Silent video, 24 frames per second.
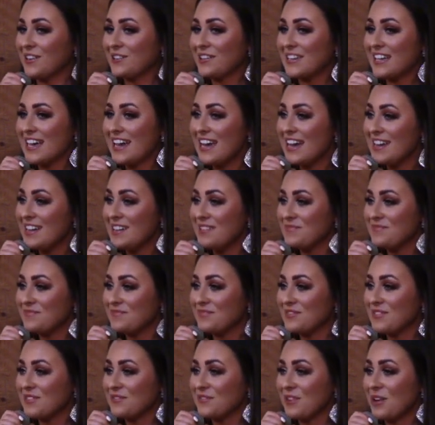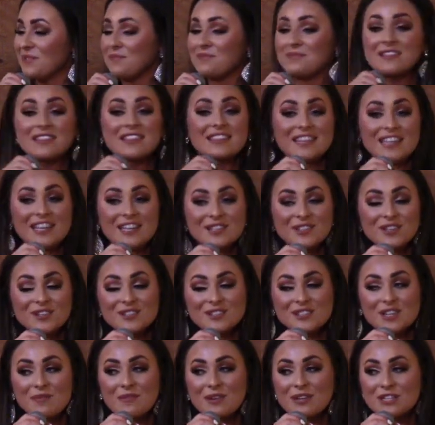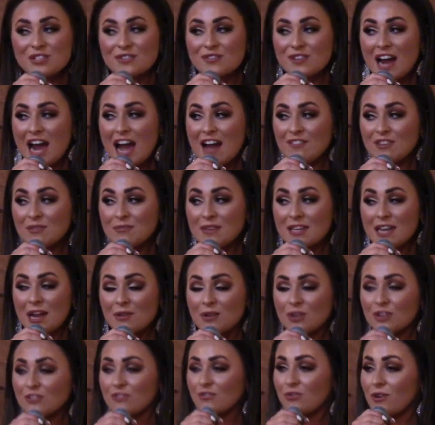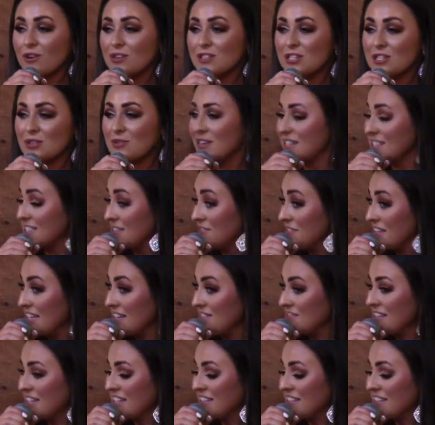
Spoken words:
Okay, well, thank you all so much for having me. I look forward to the rest of the evening.